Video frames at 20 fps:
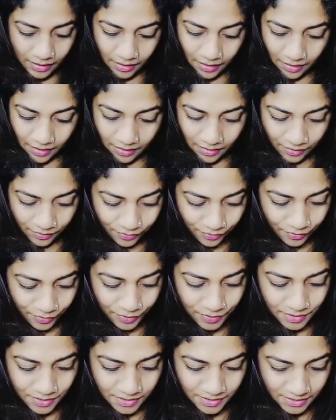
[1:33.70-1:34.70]
and the
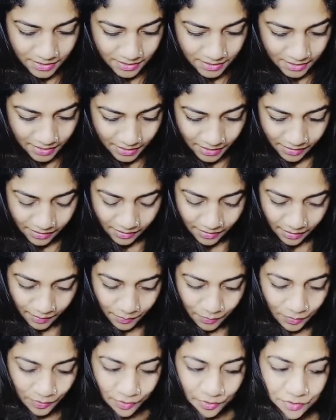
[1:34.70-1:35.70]
first thing that
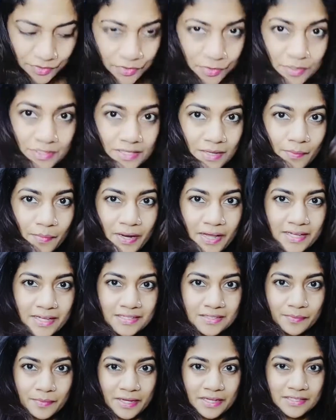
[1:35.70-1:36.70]
I'm going to do is apply it
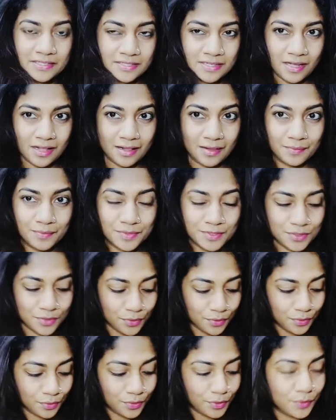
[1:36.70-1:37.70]
to my scalp.
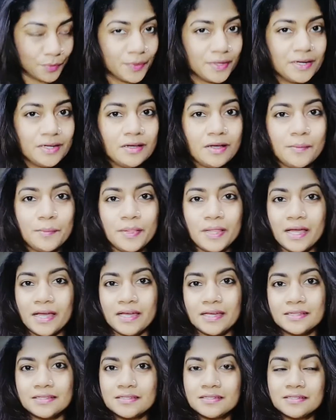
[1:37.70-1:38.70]
So you want to apply
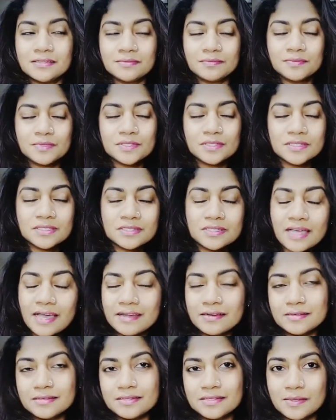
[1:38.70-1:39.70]
it
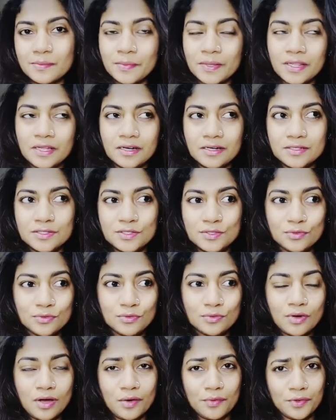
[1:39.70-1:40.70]
kind of similar
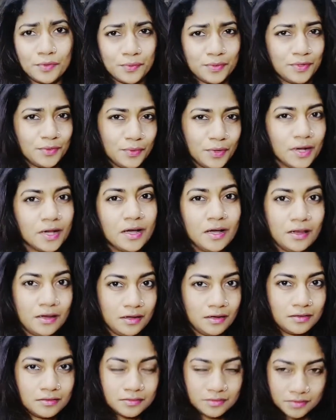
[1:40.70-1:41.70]
to how you would do a
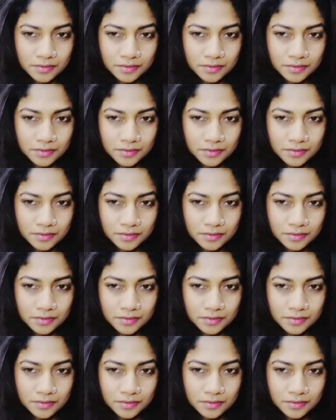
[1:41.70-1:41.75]
color.